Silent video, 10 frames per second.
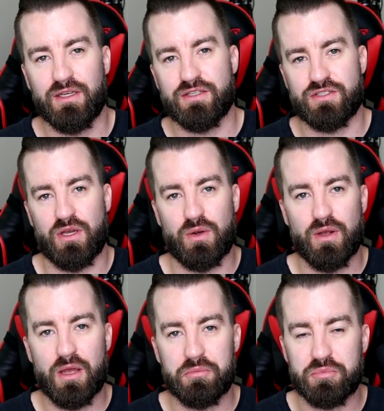So
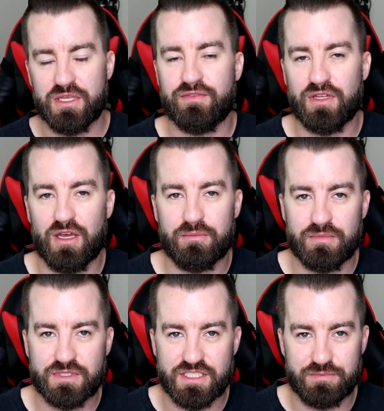beefed
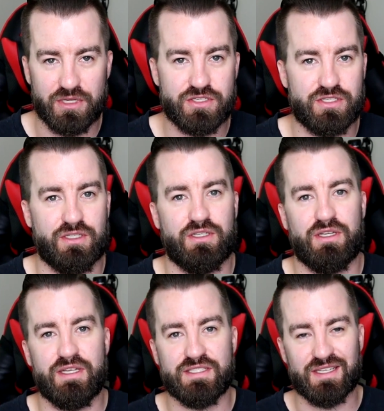up suspension
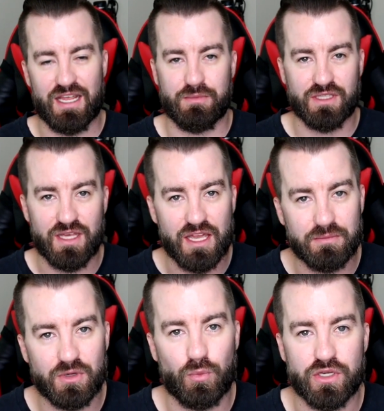is the name of the
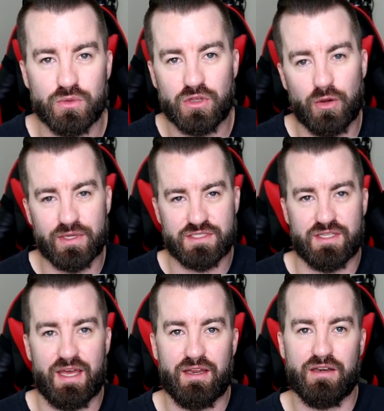game when you go into
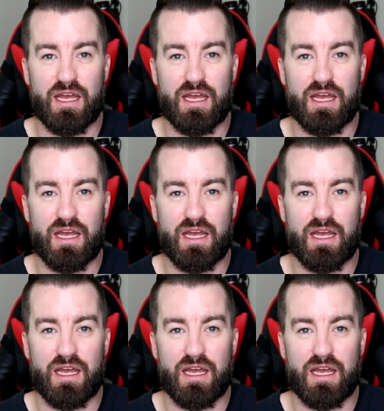that.